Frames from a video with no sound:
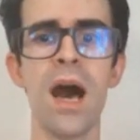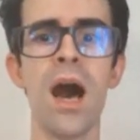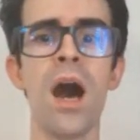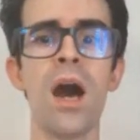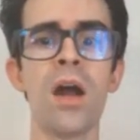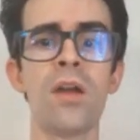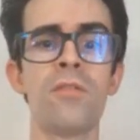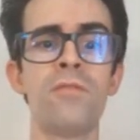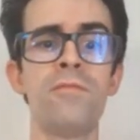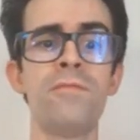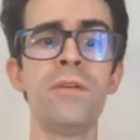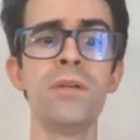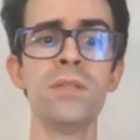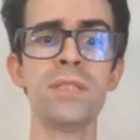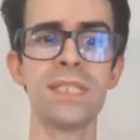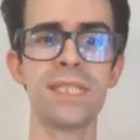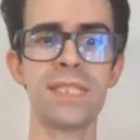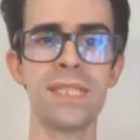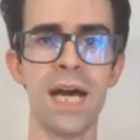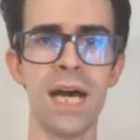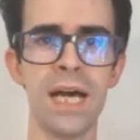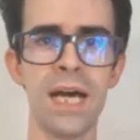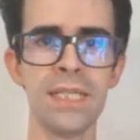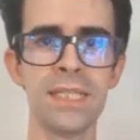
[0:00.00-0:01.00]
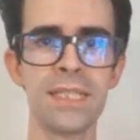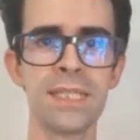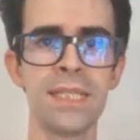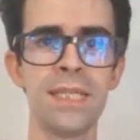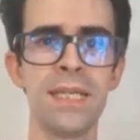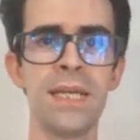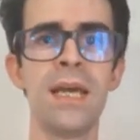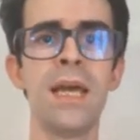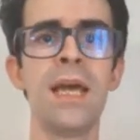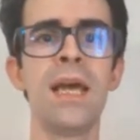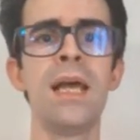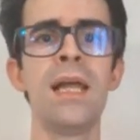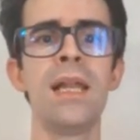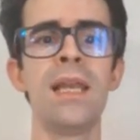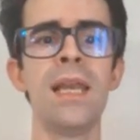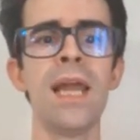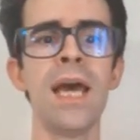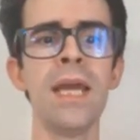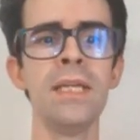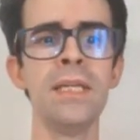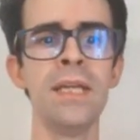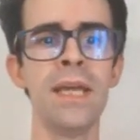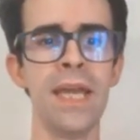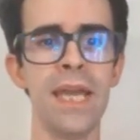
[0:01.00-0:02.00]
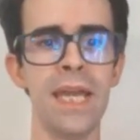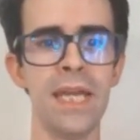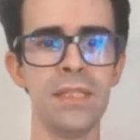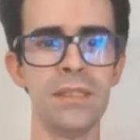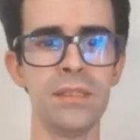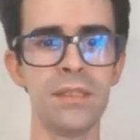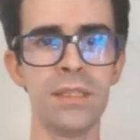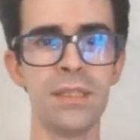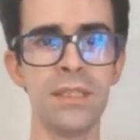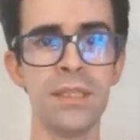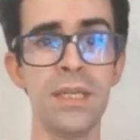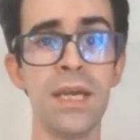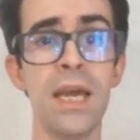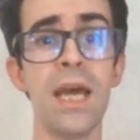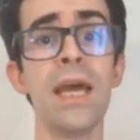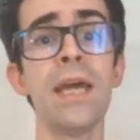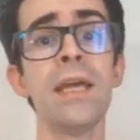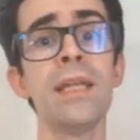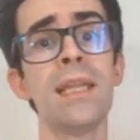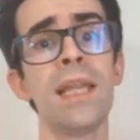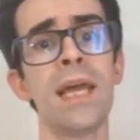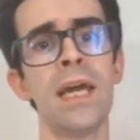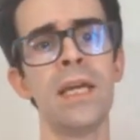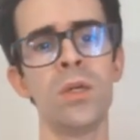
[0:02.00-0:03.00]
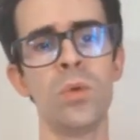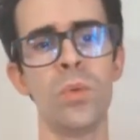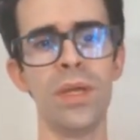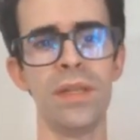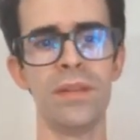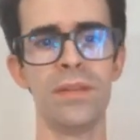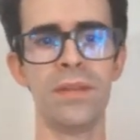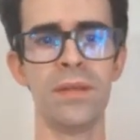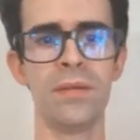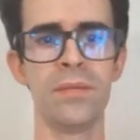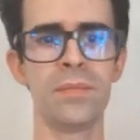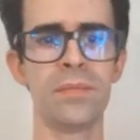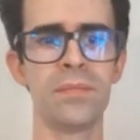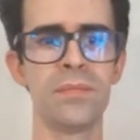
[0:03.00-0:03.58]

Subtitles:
are font size, line height, and line width.